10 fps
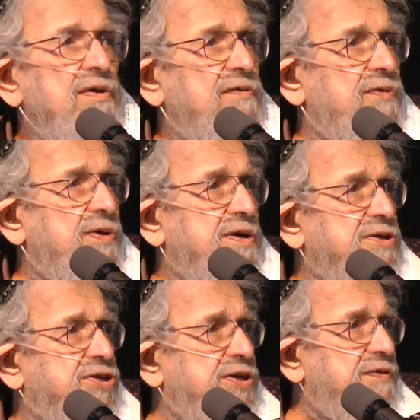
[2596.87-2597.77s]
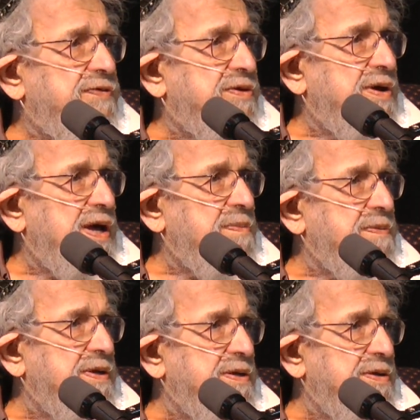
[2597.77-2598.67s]
for a shift to
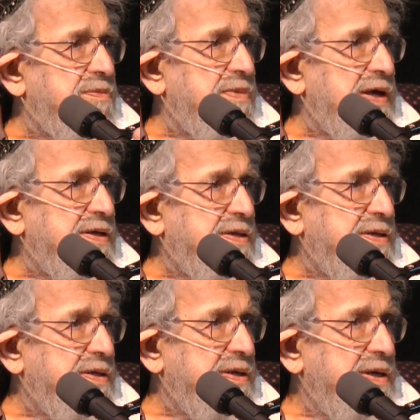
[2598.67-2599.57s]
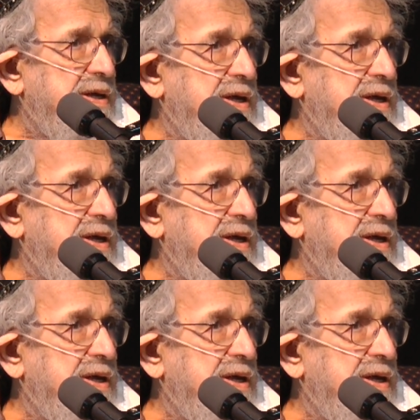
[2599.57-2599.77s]
happen in humanity,